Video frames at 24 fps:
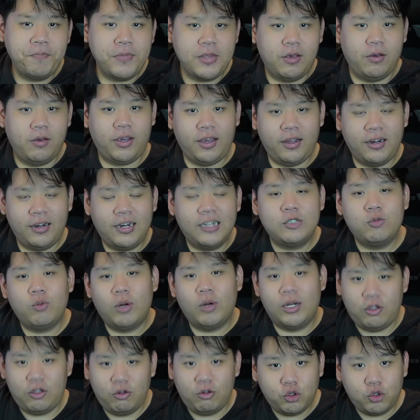Okay, that's
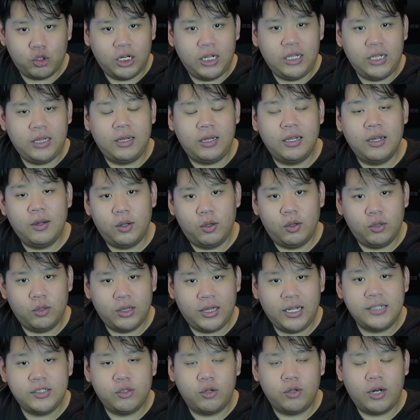what usually
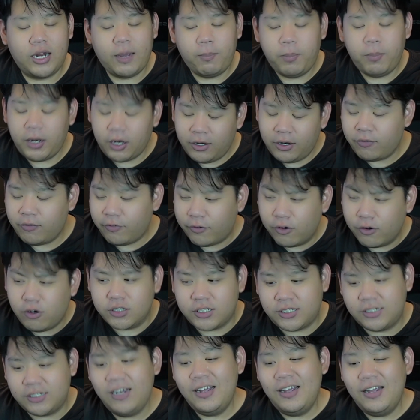things would happen. And of
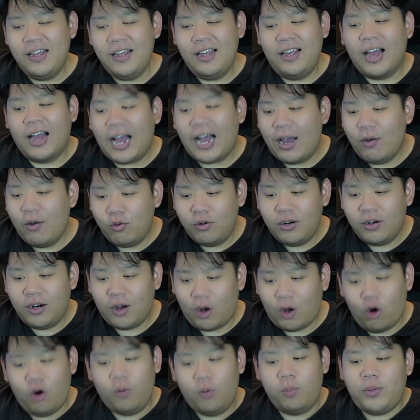course, I would
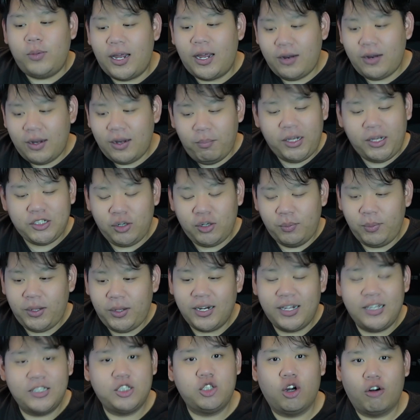hope that the mainstream media
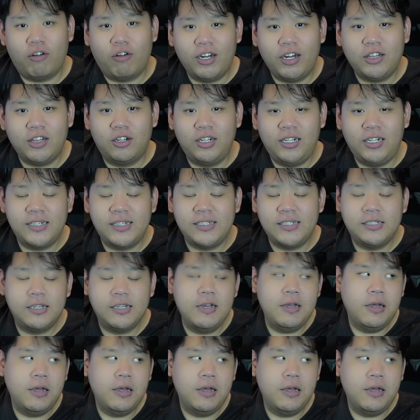is correct on this.